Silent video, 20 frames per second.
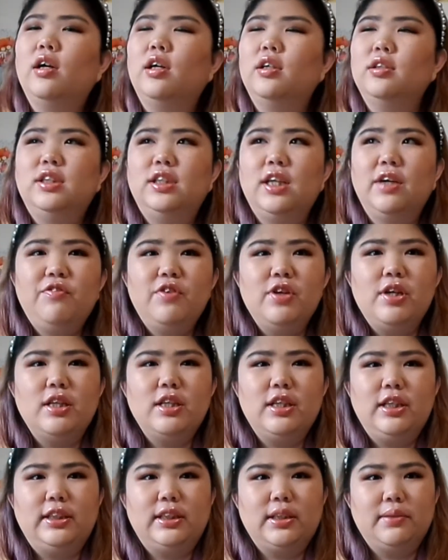Definitely
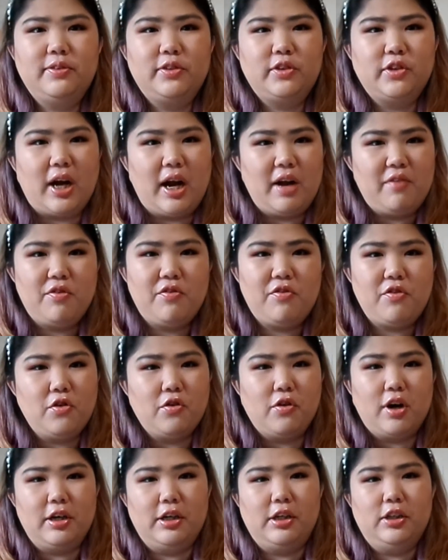subscribe if you
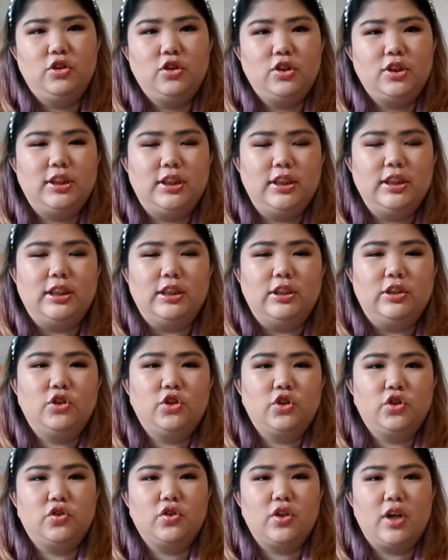are interested in
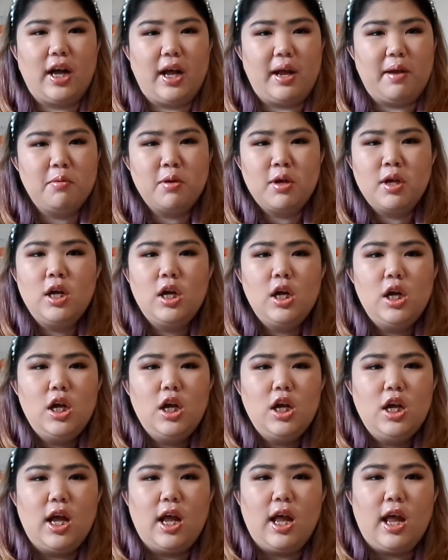true crime
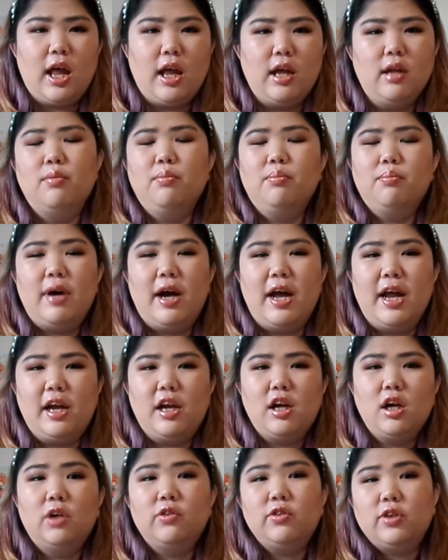and my
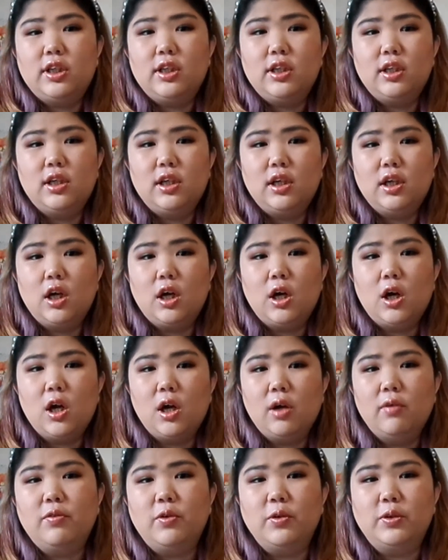cover
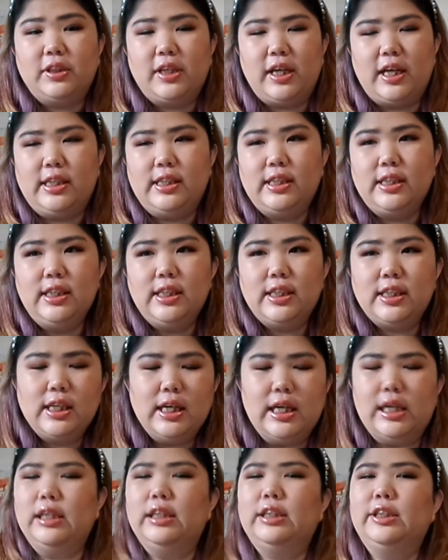of those cases.
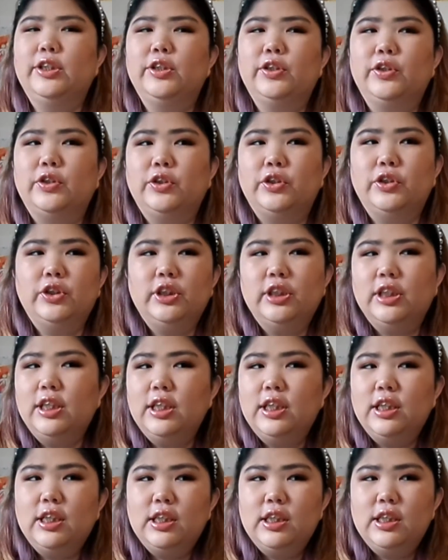So
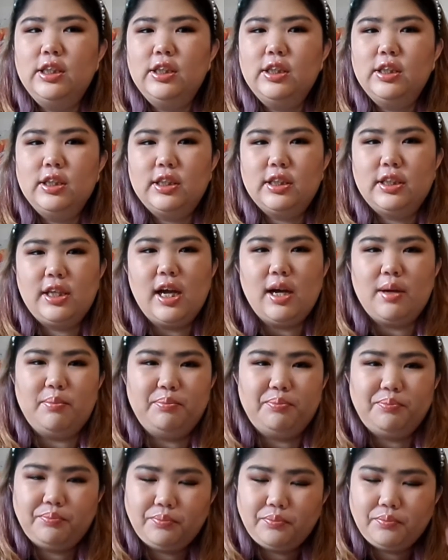yeah.
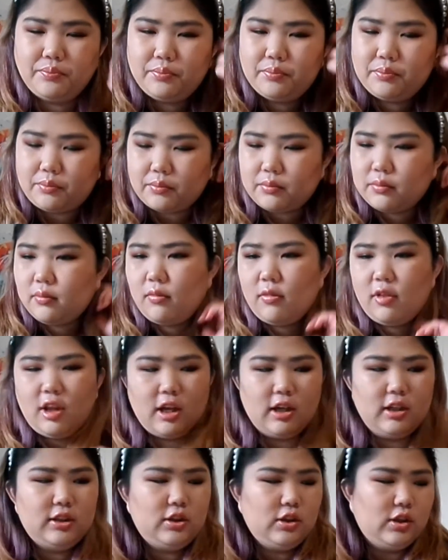
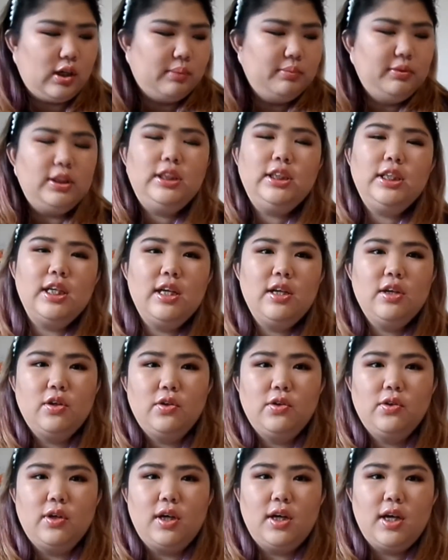So I'm just gonna
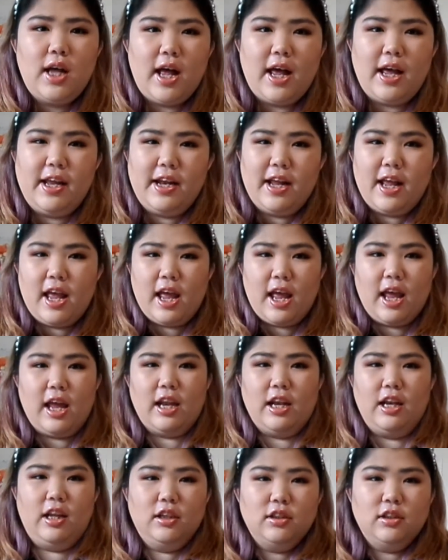go ahead and